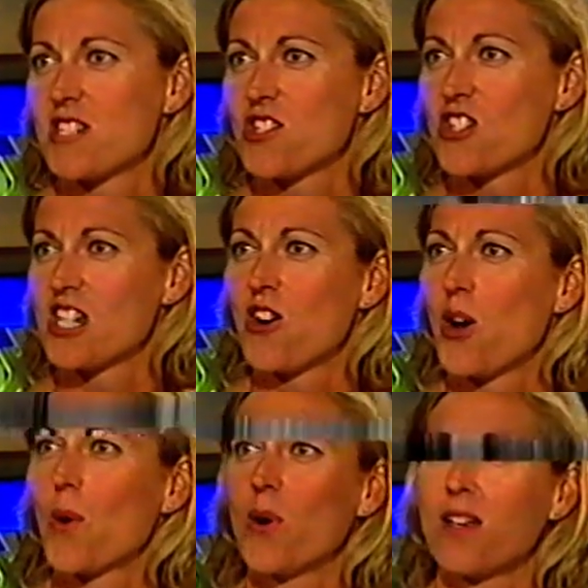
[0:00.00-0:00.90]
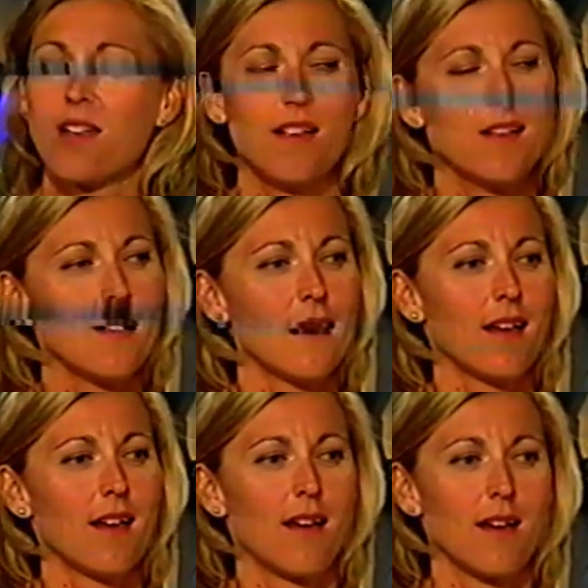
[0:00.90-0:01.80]
de Janeiro and
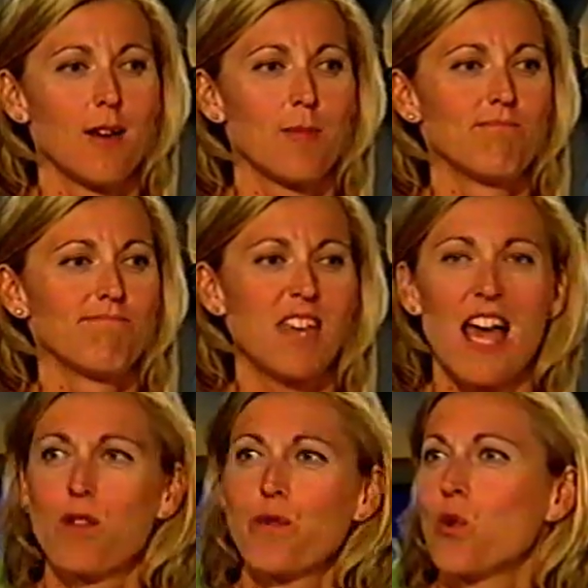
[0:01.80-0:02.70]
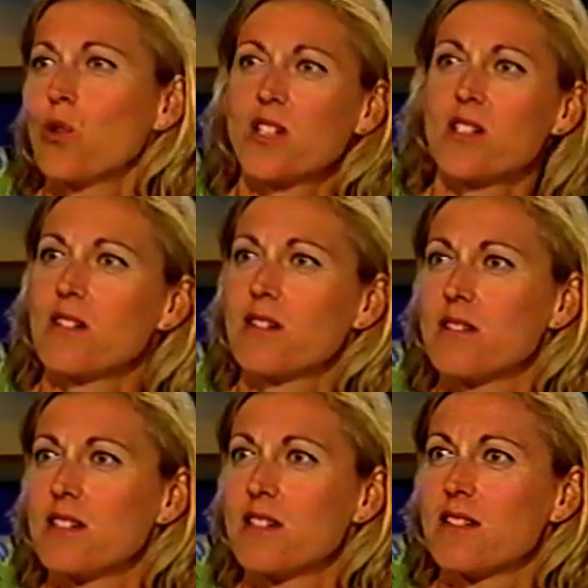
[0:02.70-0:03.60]
um, California
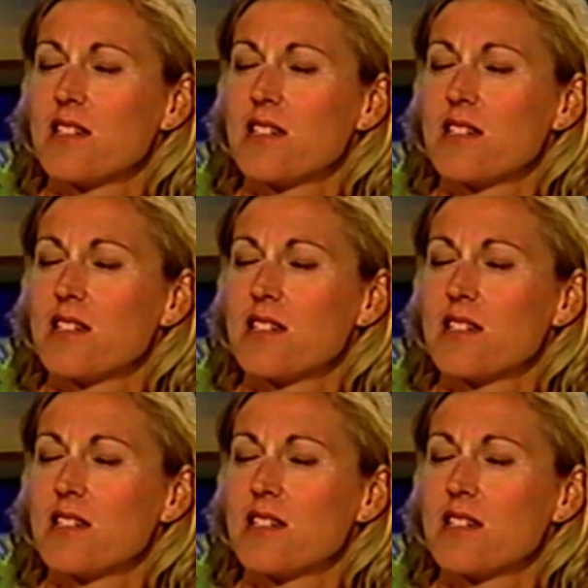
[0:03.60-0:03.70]
on the,